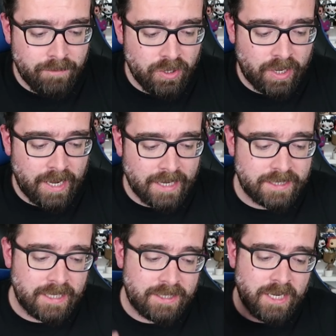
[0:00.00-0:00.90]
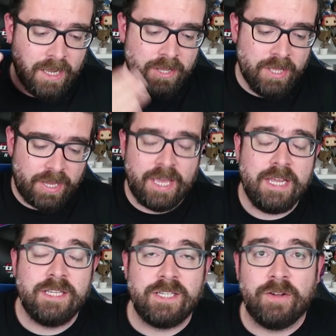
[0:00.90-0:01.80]
You can access the
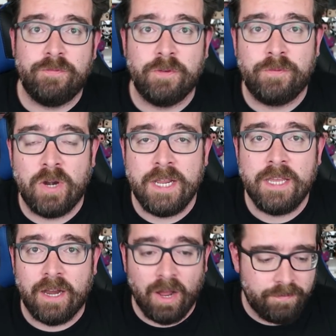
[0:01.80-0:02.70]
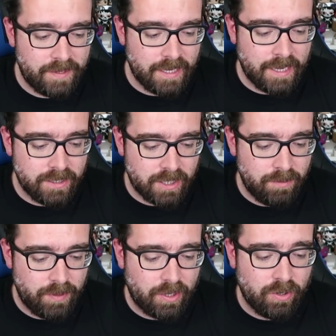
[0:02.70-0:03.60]
key stuff for free, and I think it's
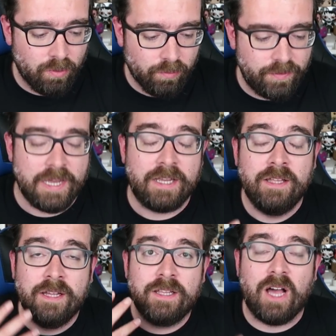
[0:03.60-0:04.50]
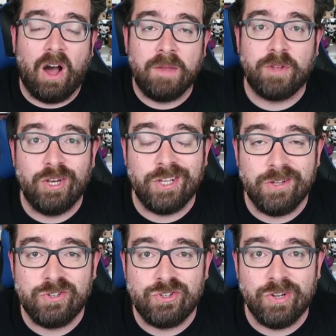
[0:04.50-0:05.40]
going to be a cool thing that I'm going to
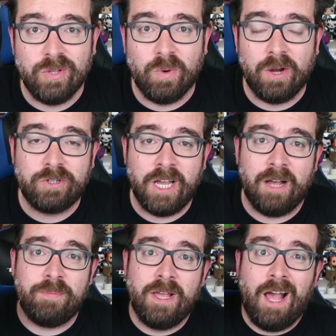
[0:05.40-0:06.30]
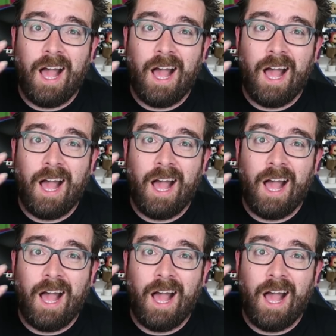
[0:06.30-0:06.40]
use during the World Cup,